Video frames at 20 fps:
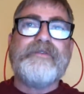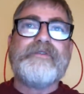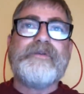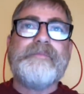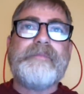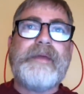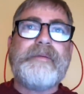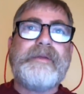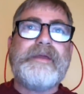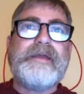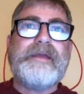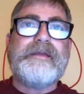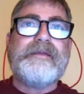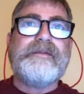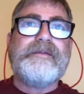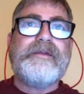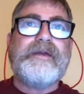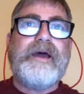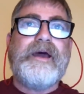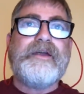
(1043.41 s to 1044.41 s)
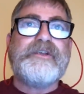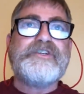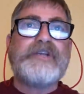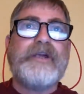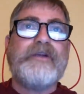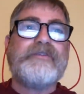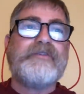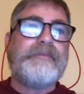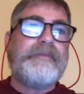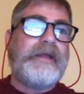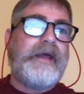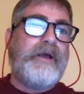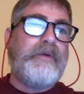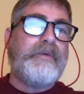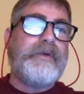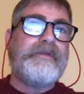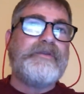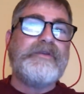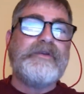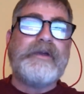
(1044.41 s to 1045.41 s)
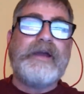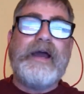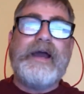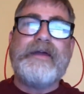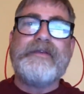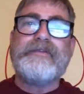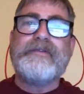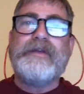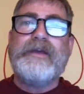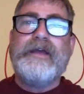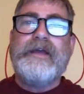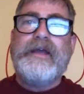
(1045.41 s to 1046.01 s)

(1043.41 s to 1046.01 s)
so maybe he could share some of that with you guys.